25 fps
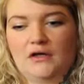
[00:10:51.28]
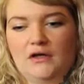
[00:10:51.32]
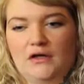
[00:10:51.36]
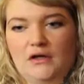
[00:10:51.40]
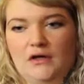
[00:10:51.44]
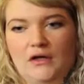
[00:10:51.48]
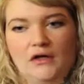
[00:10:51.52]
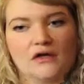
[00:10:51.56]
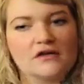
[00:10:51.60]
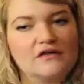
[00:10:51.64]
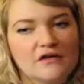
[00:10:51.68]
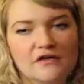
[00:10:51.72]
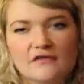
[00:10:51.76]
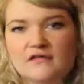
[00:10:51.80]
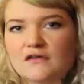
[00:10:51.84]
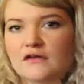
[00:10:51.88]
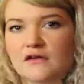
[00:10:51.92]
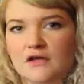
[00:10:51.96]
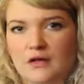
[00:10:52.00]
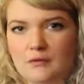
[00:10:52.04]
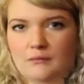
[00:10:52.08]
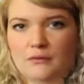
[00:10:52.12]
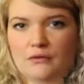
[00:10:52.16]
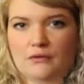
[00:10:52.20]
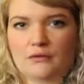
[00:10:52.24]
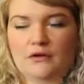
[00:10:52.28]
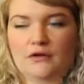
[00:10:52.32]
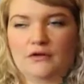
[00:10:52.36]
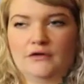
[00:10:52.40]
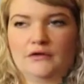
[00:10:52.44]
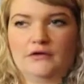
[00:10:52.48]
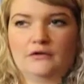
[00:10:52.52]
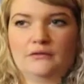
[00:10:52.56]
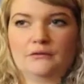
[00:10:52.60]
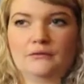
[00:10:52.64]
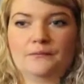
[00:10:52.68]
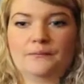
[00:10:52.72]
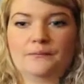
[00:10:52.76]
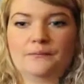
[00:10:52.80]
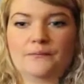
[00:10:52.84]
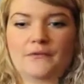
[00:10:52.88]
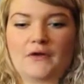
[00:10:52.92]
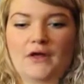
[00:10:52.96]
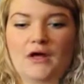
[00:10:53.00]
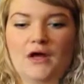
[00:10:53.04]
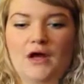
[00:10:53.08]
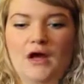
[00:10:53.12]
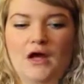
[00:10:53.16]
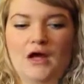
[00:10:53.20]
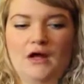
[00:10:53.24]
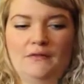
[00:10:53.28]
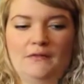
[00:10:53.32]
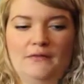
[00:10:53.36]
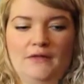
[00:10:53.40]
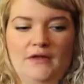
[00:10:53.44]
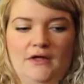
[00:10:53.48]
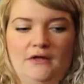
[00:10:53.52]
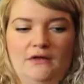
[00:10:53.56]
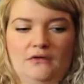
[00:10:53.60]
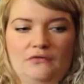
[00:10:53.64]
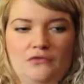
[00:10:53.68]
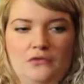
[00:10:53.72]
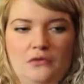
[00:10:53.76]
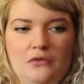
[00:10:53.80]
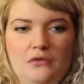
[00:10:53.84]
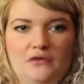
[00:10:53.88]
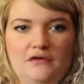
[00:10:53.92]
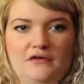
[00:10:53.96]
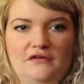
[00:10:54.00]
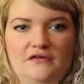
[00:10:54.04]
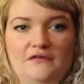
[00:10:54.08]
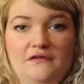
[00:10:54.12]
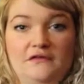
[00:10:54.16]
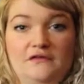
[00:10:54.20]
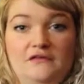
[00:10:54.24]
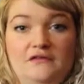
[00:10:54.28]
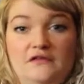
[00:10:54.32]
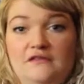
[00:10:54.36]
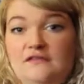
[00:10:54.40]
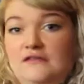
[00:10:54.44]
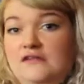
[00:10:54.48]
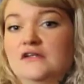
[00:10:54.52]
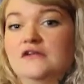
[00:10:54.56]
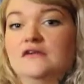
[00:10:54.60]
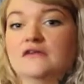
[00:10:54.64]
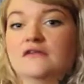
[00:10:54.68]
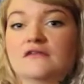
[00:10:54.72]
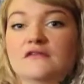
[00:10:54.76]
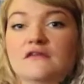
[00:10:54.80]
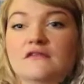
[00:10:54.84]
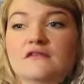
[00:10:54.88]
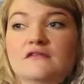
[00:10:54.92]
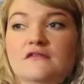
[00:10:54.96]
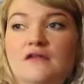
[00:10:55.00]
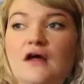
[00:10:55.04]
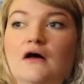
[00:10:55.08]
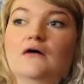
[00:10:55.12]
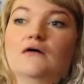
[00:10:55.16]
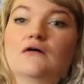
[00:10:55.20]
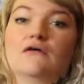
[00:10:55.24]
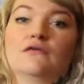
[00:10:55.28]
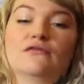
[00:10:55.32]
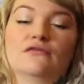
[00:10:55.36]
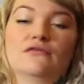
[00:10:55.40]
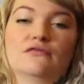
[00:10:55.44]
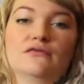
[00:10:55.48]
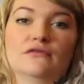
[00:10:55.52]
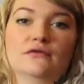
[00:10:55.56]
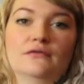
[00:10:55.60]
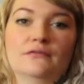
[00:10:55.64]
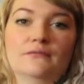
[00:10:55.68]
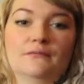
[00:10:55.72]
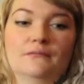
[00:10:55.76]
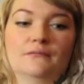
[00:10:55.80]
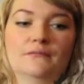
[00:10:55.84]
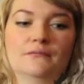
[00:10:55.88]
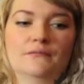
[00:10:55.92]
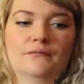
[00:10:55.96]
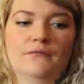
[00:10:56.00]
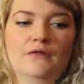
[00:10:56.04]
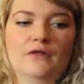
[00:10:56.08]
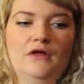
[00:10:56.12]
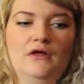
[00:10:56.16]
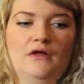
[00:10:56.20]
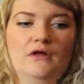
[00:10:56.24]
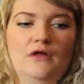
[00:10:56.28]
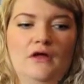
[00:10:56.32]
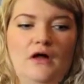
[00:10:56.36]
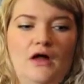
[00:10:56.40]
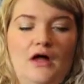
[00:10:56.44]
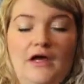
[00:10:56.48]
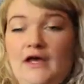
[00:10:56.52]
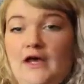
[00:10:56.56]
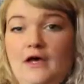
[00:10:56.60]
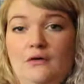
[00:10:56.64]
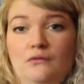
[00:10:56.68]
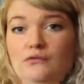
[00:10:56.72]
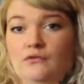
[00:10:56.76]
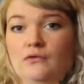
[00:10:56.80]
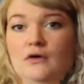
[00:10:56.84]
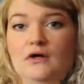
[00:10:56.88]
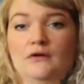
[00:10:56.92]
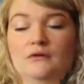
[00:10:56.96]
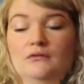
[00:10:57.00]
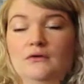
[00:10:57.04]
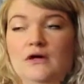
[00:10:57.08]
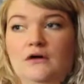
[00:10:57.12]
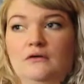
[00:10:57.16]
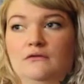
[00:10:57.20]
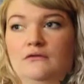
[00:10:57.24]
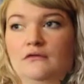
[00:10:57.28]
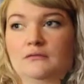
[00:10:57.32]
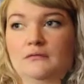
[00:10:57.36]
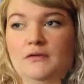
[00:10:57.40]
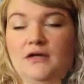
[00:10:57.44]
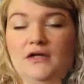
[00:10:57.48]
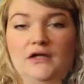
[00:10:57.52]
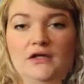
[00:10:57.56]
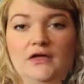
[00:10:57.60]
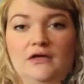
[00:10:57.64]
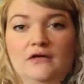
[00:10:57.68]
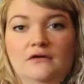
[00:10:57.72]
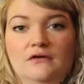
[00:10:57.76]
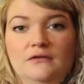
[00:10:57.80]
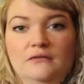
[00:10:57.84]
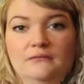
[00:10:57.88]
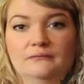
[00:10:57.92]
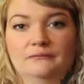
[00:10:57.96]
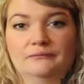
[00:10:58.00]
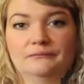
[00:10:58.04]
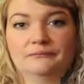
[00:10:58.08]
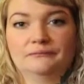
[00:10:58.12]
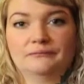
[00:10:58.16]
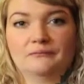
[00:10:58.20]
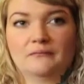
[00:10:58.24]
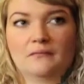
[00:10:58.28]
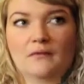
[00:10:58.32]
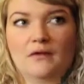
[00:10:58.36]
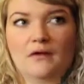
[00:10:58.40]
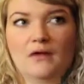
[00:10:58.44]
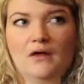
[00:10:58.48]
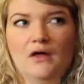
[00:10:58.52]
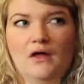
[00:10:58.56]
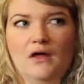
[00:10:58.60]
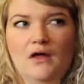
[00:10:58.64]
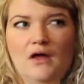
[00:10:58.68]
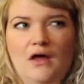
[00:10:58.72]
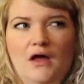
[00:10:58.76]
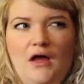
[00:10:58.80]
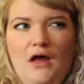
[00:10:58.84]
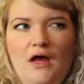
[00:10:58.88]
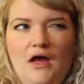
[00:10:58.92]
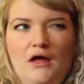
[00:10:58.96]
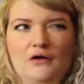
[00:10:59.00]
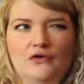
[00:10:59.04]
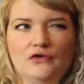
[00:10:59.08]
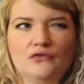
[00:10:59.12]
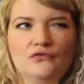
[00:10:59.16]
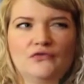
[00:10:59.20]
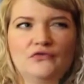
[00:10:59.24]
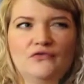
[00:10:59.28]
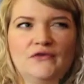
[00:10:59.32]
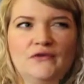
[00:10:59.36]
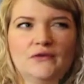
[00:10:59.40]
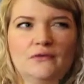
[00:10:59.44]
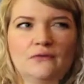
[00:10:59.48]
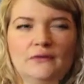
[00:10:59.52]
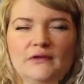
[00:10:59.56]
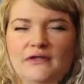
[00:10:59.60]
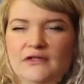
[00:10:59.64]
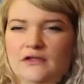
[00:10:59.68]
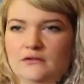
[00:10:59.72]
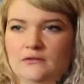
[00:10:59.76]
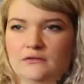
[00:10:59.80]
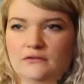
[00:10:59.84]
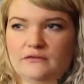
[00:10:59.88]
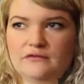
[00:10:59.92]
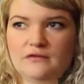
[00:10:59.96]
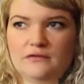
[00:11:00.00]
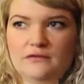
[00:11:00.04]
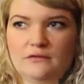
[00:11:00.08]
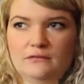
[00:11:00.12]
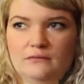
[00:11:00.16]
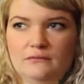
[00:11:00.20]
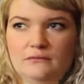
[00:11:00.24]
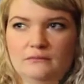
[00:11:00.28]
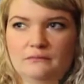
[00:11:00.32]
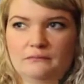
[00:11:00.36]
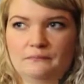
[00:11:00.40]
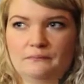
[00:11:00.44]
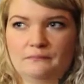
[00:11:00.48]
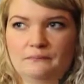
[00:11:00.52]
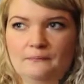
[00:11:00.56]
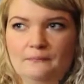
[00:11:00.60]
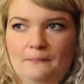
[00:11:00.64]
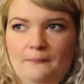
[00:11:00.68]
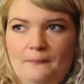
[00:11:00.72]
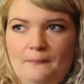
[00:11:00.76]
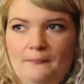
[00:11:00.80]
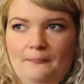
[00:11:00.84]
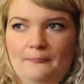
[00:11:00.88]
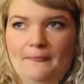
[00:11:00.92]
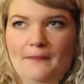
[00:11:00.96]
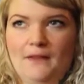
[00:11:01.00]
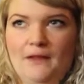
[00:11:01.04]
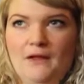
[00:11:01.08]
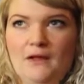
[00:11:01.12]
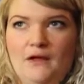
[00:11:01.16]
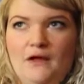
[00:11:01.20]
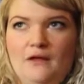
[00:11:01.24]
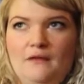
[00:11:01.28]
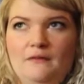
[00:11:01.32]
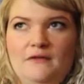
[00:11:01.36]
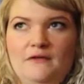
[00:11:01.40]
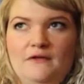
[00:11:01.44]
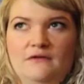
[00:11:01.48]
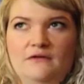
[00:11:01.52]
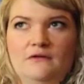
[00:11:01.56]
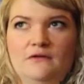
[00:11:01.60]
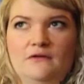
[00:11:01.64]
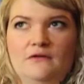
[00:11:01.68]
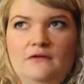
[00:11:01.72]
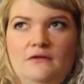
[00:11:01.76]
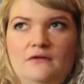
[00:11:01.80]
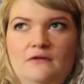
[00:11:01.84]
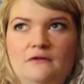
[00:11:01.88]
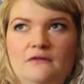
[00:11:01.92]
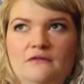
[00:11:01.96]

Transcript: it does a number on you. And then, of course, the disease itself. I can't run around with my kid. And you feel guilt. The